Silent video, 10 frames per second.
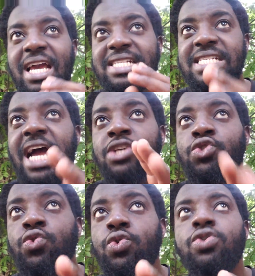Is either
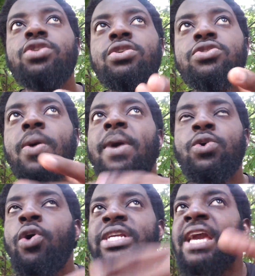you,
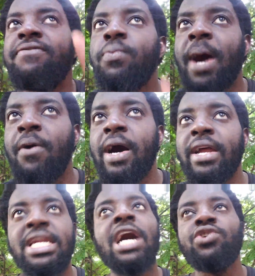somehow God gave you power,
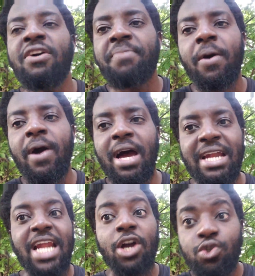now you have power,
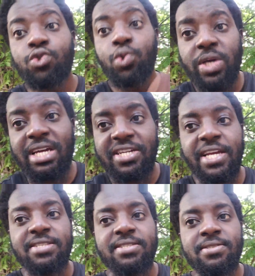and now you too, you can
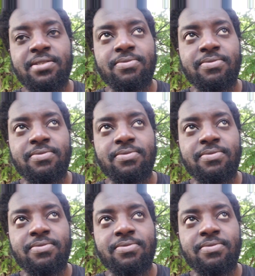create.